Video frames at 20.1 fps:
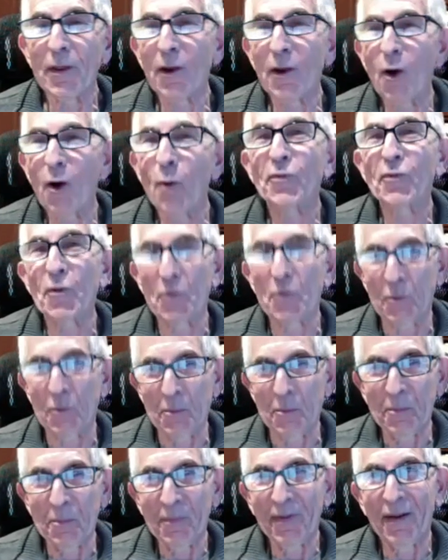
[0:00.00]
hope soon.
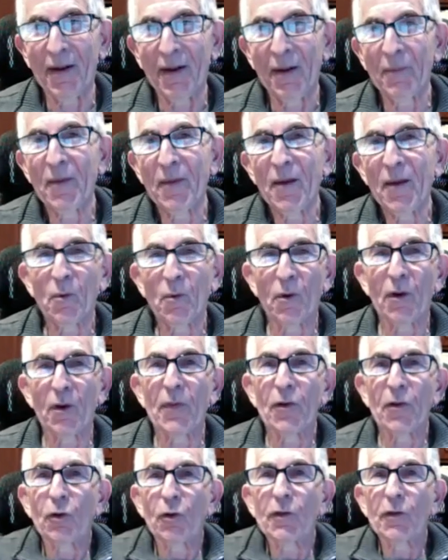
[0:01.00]
We're on
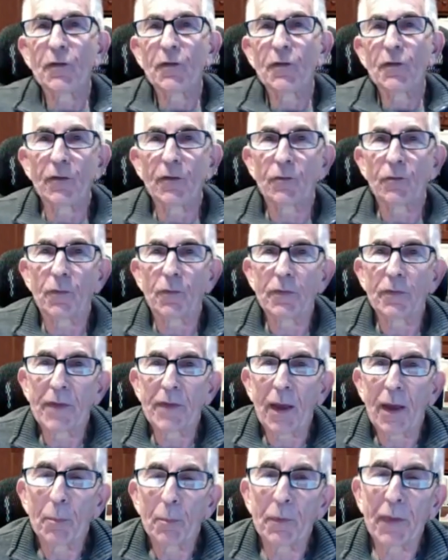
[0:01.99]
the early stage of
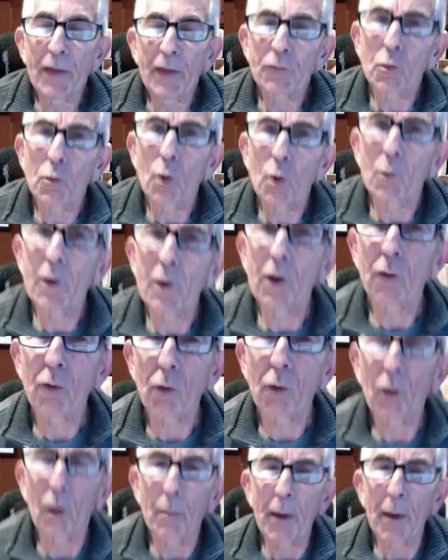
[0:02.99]
that, but that's what we are
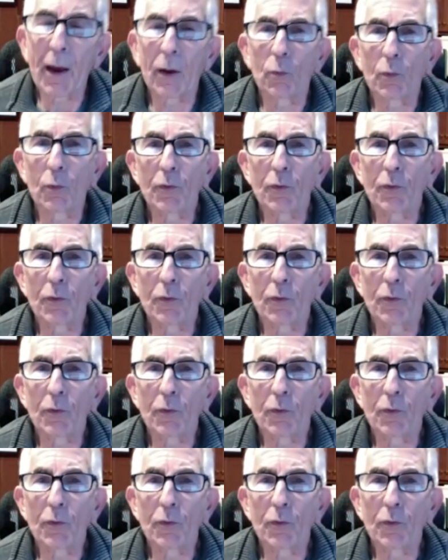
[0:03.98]
all about.